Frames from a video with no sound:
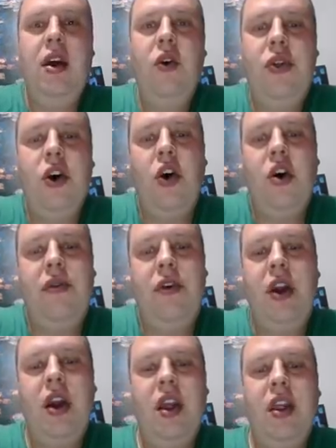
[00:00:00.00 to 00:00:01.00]
with the goal of
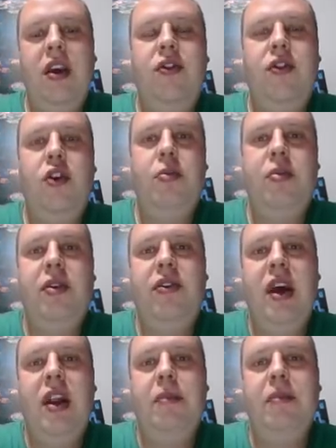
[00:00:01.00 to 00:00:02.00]
earning at least
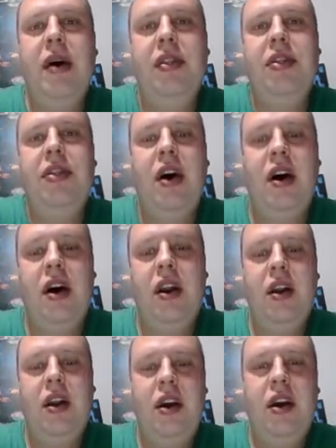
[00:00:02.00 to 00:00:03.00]
2% a month on